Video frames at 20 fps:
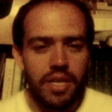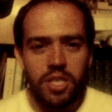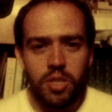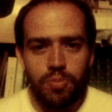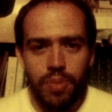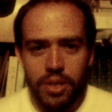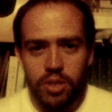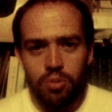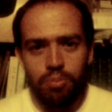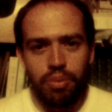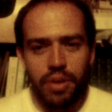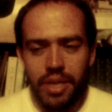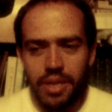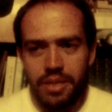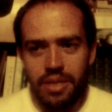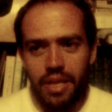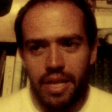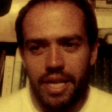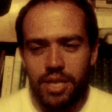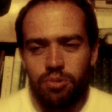Special
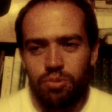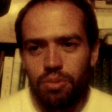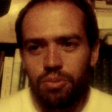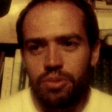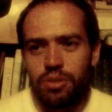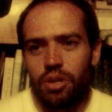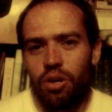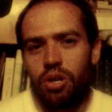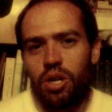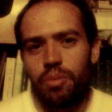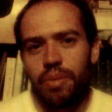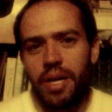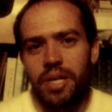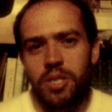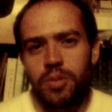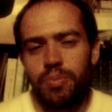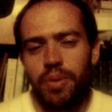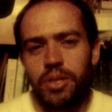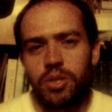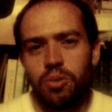pleading is the last one we'll talk
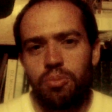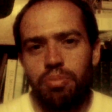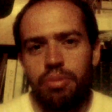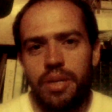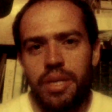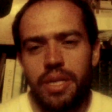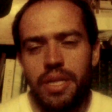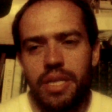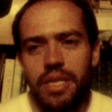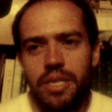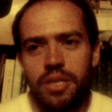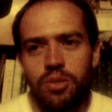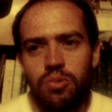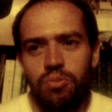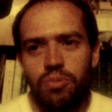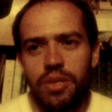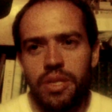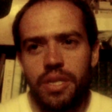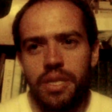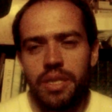about. Special pleading is
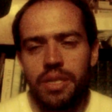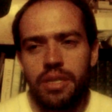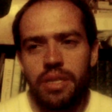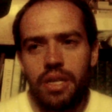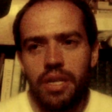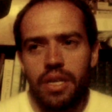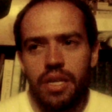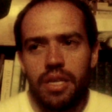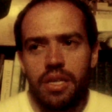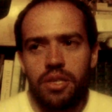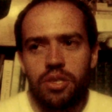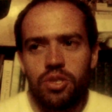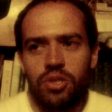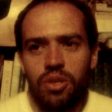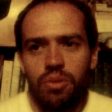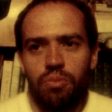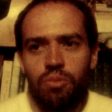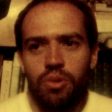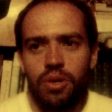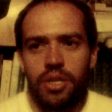when
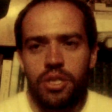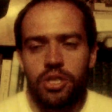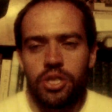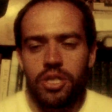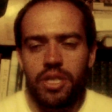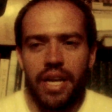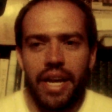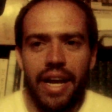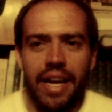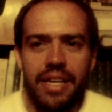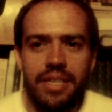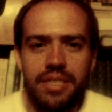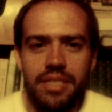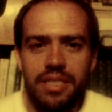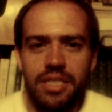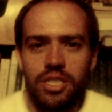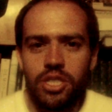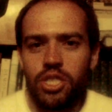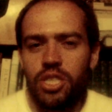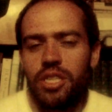someone just has
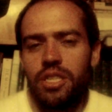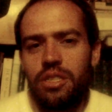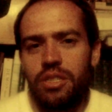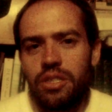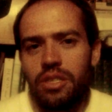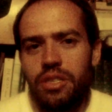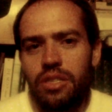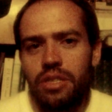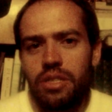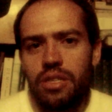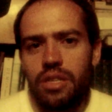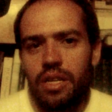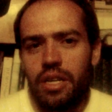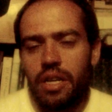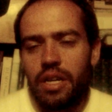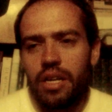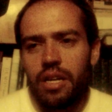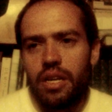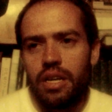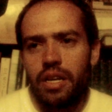an agenda,
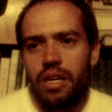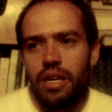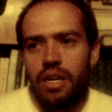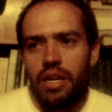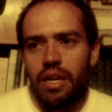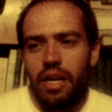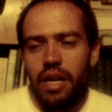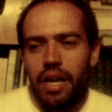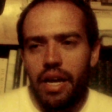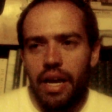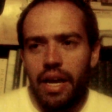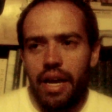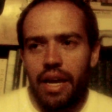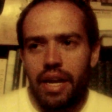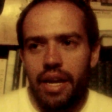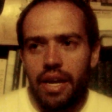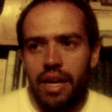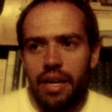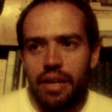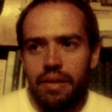
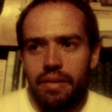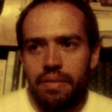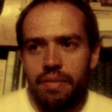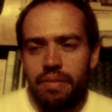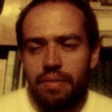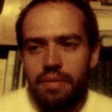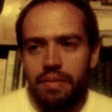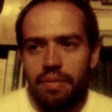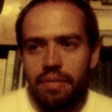and